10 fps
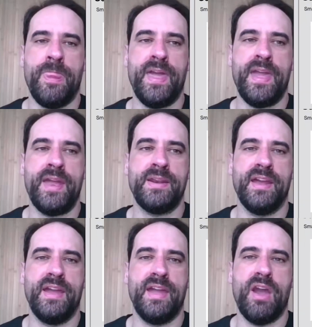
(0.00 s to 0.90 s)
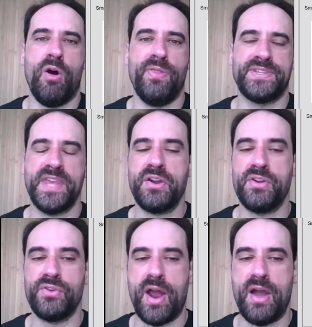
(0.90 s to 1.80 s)
Then on the
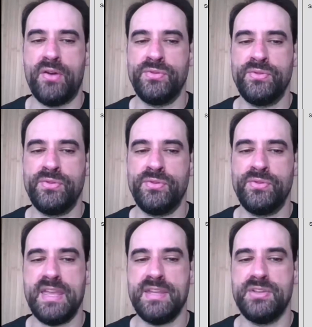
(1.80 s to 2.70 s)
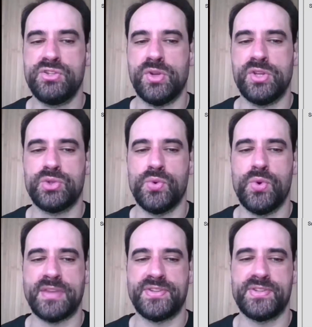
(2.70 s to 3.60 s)
second round, they switched to
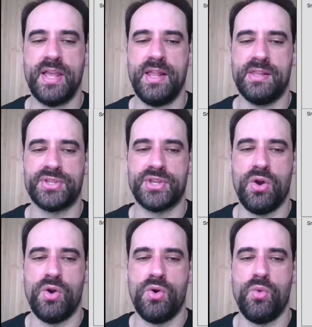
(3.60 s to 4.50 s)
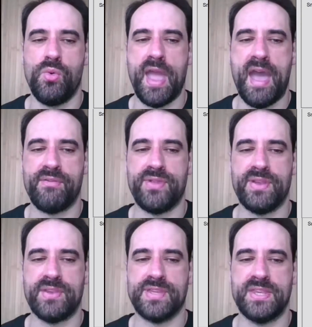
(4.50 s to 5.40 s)
SSL. So we have
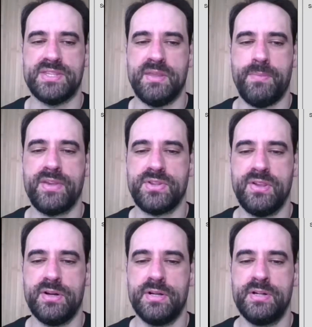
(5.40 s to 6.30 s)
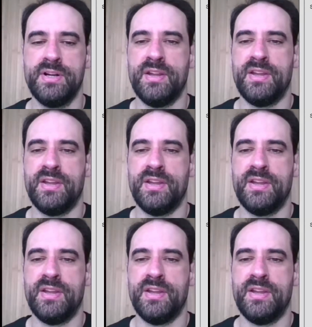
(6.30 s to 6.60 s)
this HTTPS here.